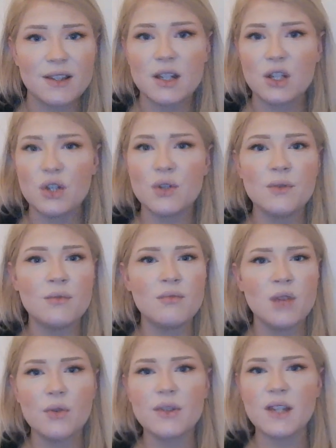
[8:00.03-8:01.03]
Did you
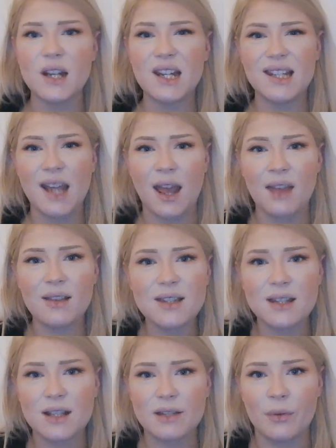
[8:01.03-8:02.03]
notice any
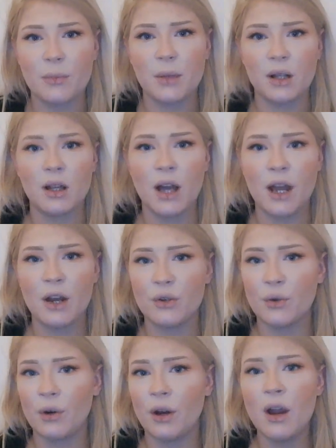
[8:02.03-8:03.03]
tenseness from the client
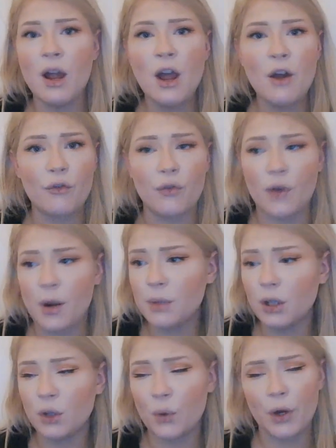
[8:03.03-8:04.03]
or from
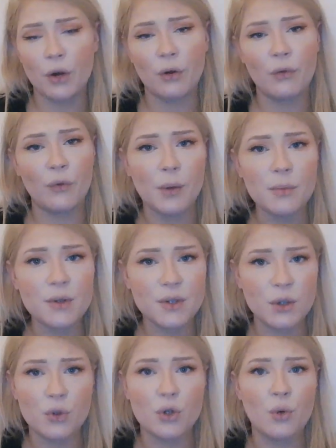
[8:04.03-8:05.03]
the lawyer, from the
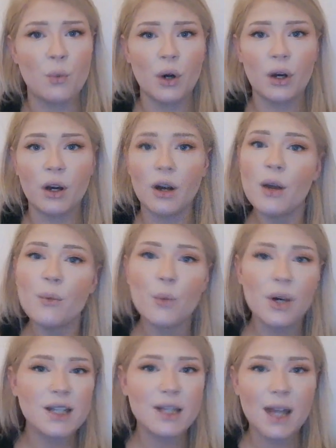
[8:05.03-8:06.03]
social worker? And
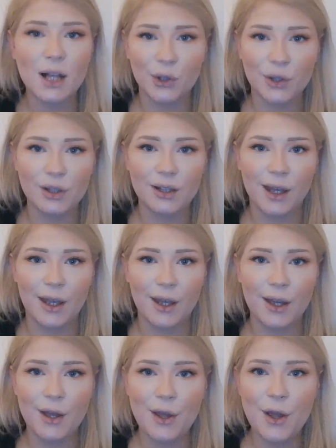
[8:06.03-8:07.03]
what did that look
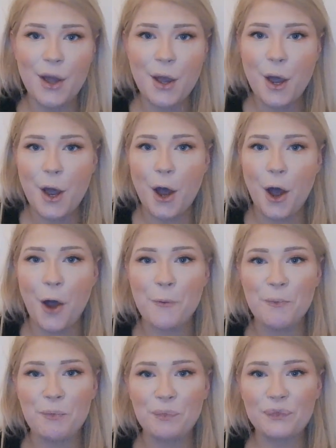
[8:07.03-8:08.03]
like?
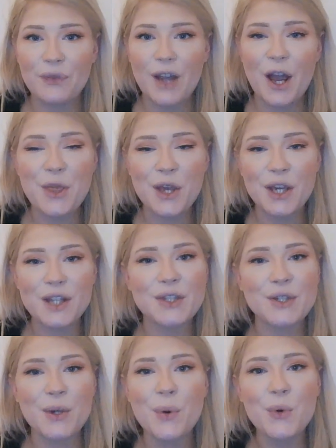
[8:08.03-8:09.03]
Um, I think it's
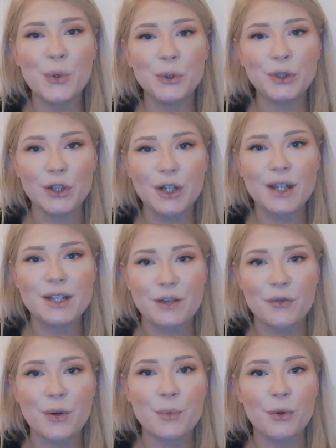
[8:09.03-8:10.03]
so cool to look at
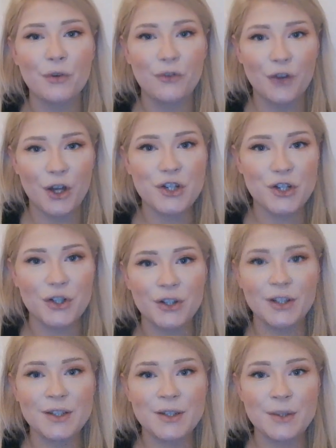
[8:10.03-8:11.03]
different
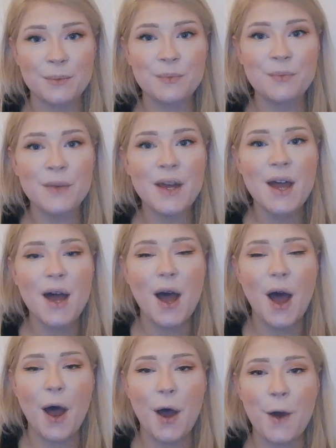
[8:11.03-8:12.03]
professionalism
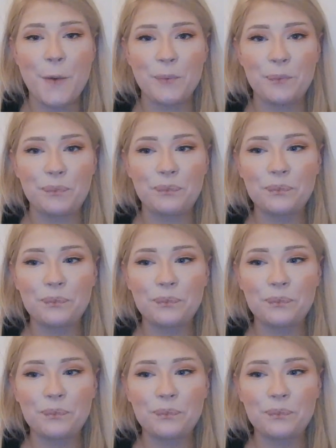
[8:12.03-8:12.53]
um,